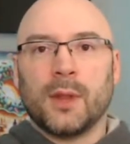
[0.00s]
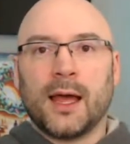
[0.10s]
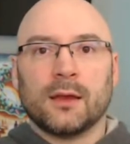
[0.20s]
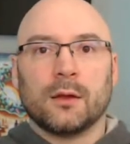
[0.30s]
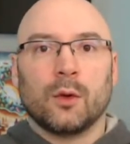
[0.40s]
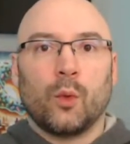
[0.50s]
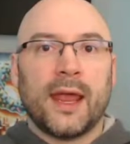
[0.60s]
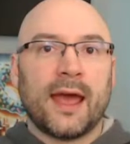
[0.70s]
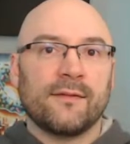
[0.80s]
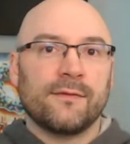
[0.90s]
Like, we
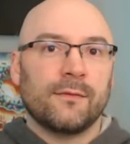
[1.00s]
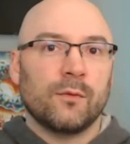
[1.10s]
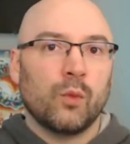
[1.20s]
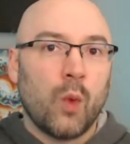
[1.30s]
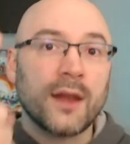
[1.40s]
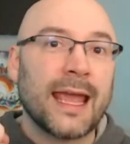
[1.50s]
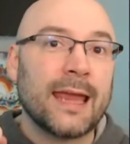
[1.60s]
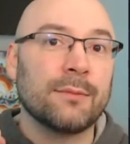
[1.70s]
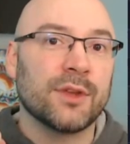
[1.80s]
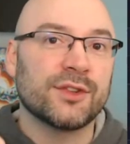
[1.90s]
have one
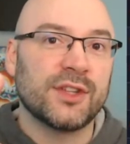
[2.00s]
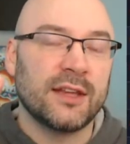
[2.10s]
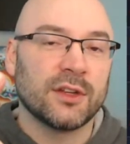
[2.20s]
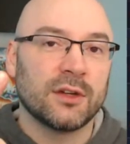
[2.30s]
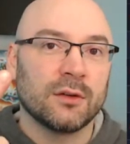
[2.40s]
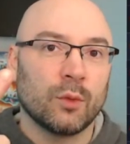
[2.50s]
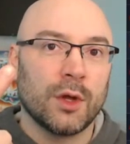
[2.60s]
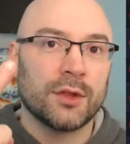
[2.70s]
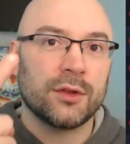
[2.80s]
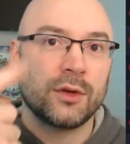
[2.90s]
game this season
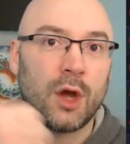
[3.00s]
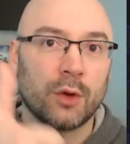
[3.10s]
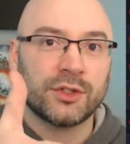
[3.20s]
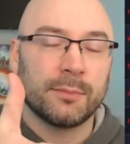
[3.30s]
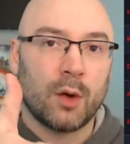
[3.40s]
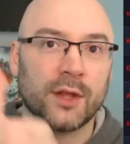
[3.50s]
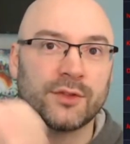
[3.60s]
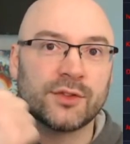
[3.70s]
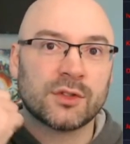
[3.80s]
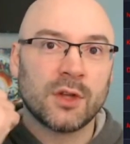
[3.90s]
with no
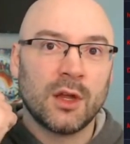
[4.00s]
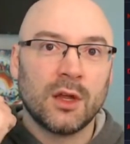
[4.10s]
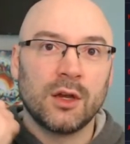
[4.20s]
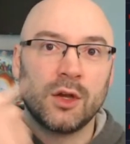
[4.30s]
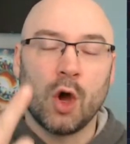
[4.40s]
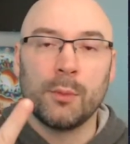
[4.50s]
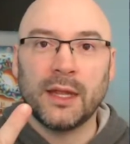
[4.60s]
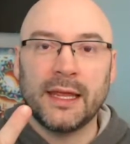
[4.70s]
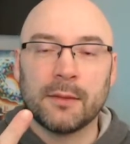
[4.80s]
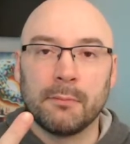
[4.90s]
Sabonis, no
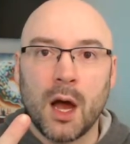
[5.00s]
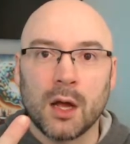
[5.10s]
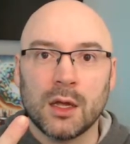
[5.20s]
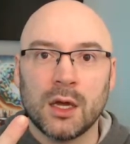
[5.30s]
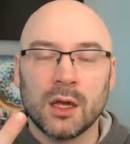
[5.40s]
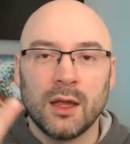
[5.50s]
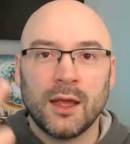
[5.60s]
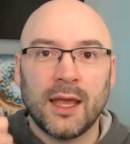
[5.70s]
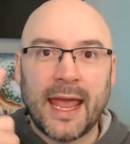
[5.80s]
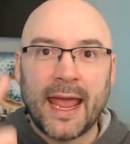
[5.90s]
Malik Monk,
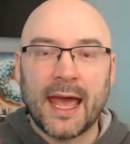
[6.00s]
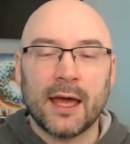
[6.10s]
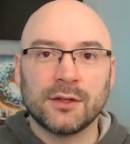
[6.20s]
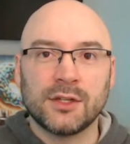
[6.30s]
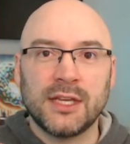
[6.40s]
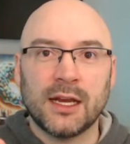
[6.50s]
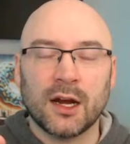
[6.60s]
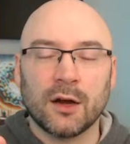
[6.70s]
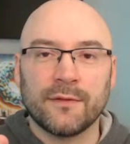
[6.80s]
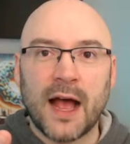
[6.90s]
and
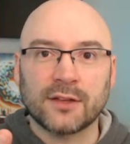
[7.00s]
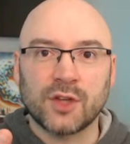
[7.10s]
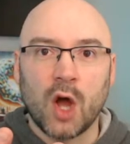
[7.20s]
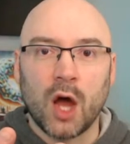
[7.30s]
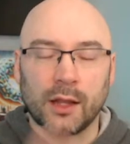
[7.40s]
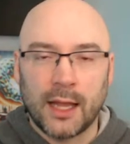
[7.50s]
De'Aaron Fox gone.